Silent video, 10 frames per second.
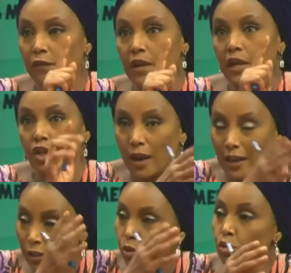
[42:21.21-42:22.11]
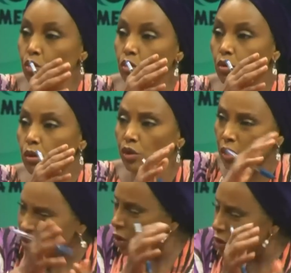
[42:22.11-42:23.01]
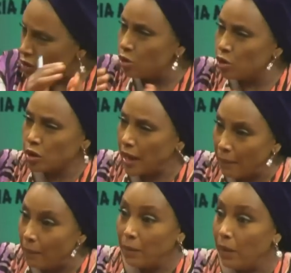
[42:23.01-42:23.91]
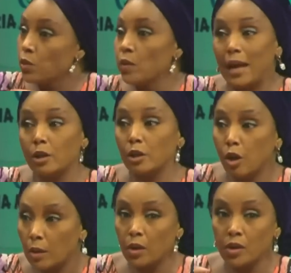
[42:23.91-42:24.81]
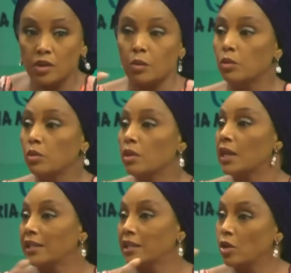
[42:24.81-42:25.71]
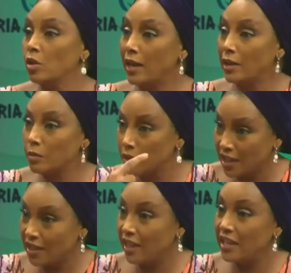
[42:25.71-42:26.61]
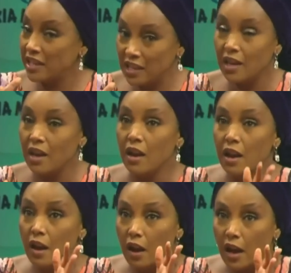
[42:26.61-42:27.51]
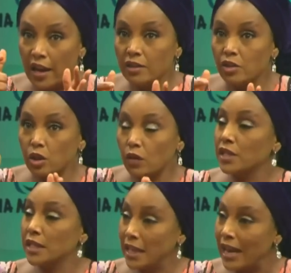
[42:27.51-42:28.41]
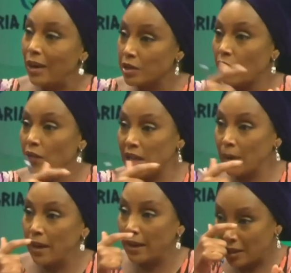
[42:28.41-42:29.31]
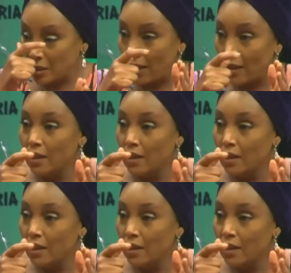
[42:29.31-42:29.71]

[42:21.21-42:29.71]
have tried to do just constitutional amendments without luck because they couldn't get the unanimity they need in sort of state houses of assembly, etc.